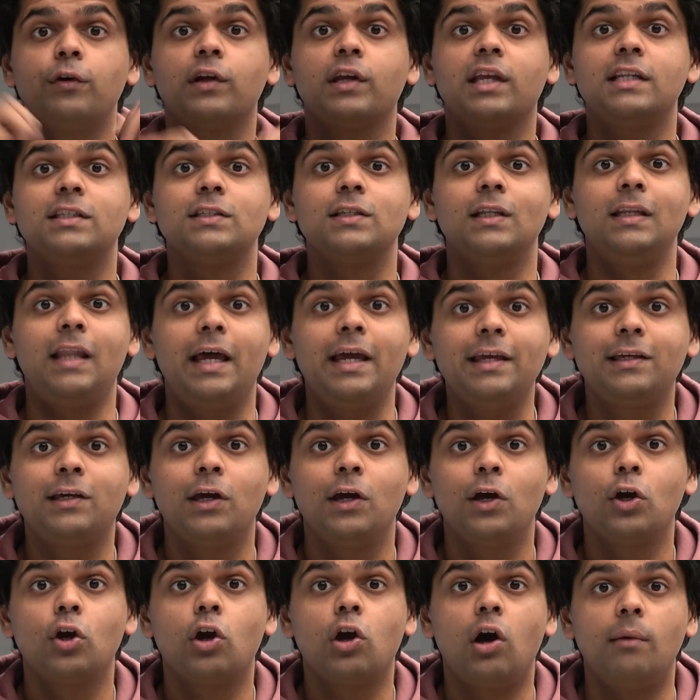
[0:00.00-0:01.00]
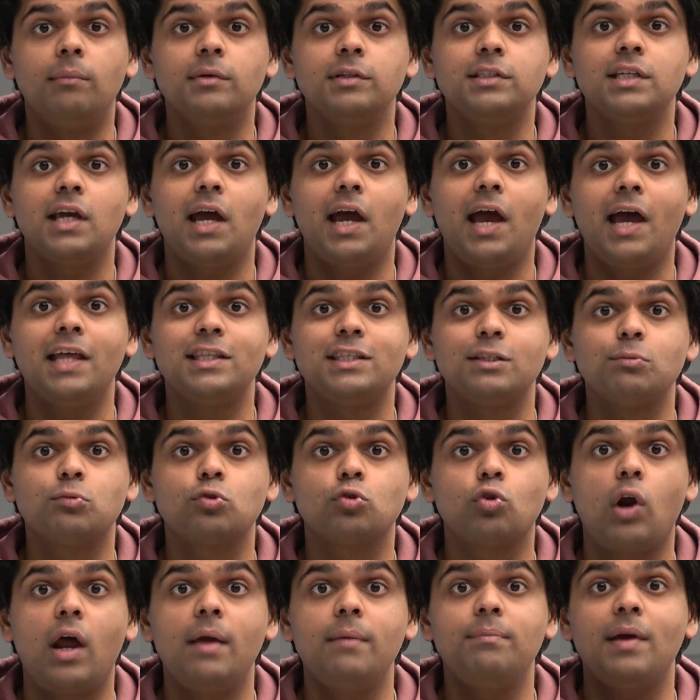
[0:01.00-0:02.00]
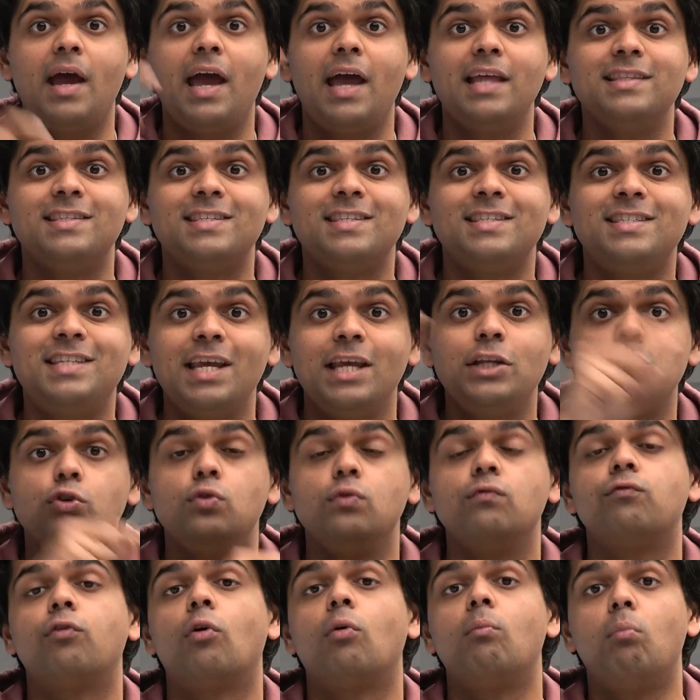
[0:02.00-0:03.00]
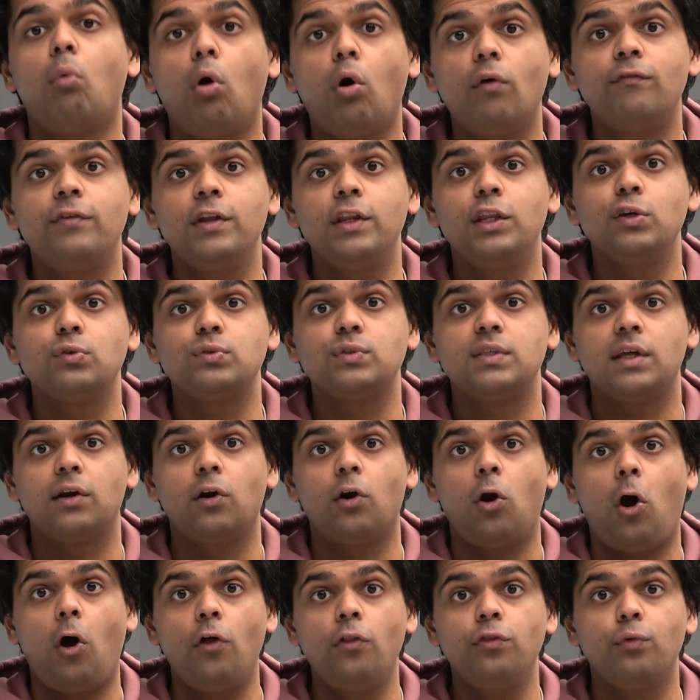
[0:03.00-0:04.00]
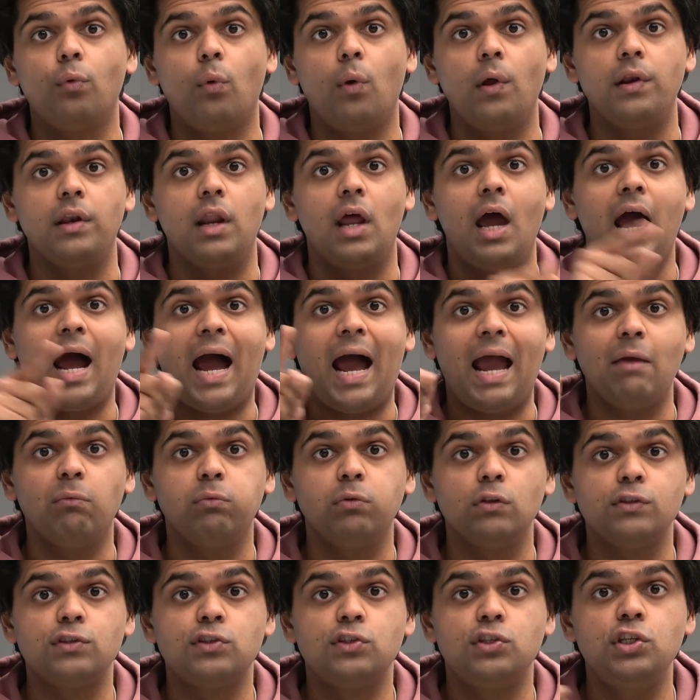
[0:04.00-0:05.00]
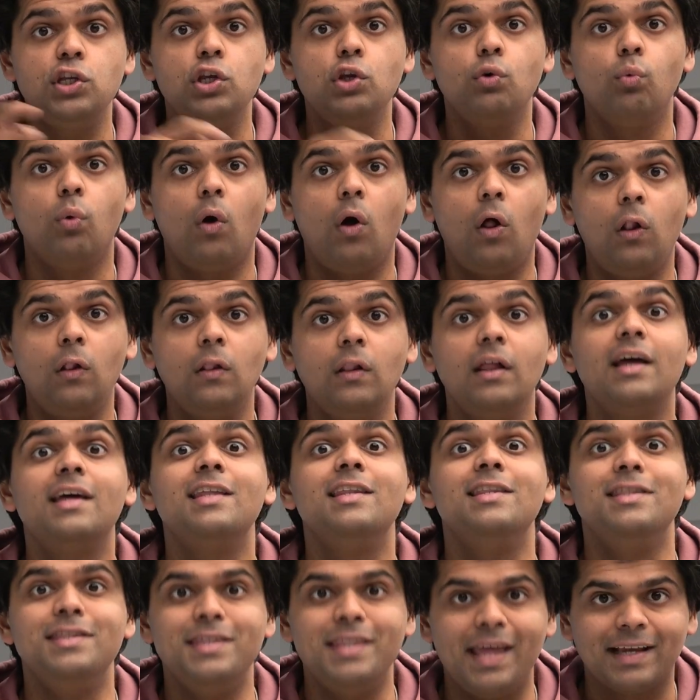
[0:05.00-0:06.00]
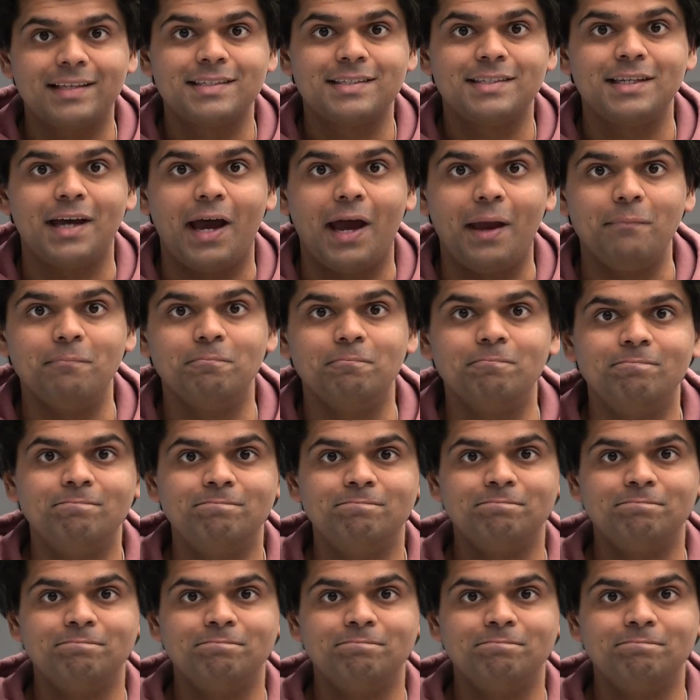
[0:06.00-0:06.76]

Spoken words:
forget to like, comment, and subscribe, and stay tuned for more videos that are on the run. I will see you all next time.